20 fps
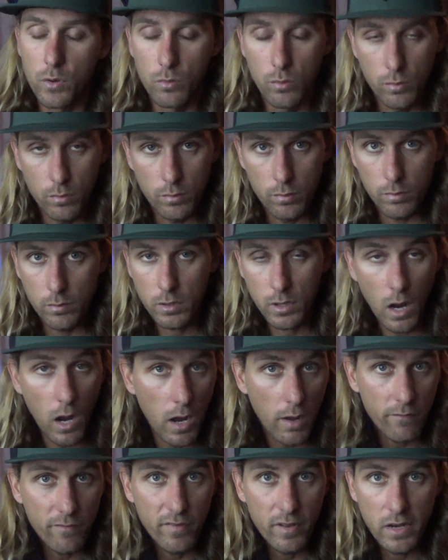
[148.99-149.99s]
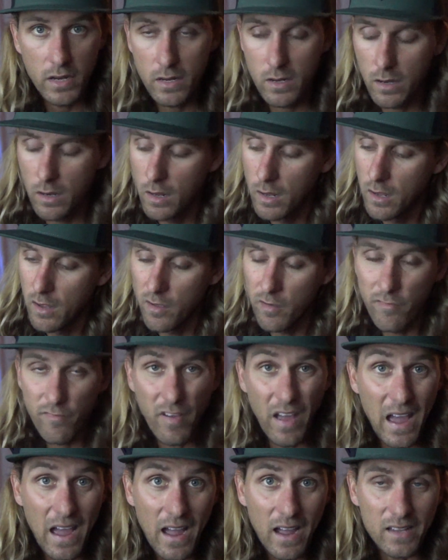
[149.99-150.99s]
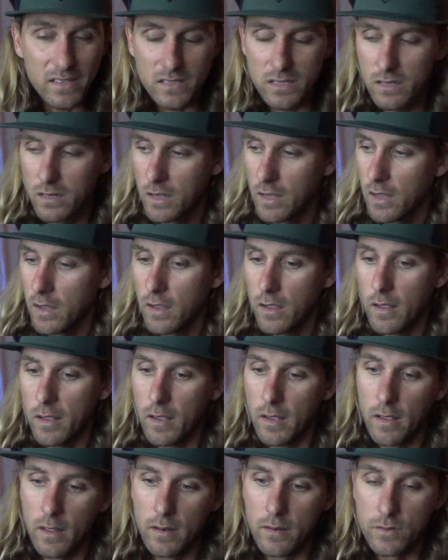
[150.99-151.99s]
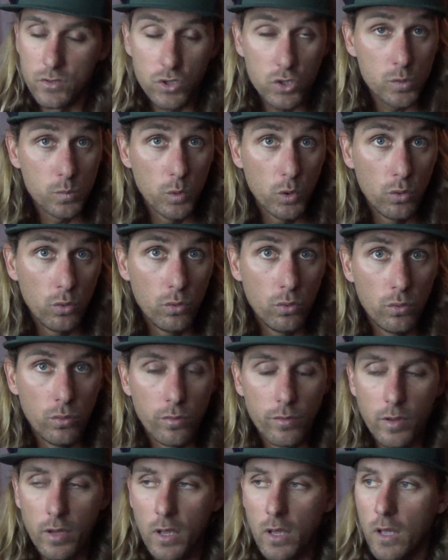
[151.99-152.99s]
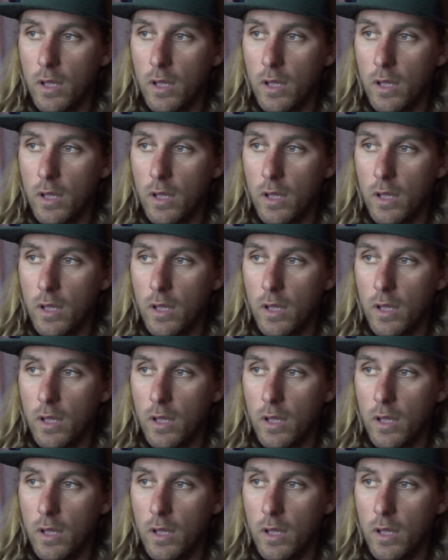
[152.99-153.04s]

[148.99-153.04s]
You're confident, fast, and smooth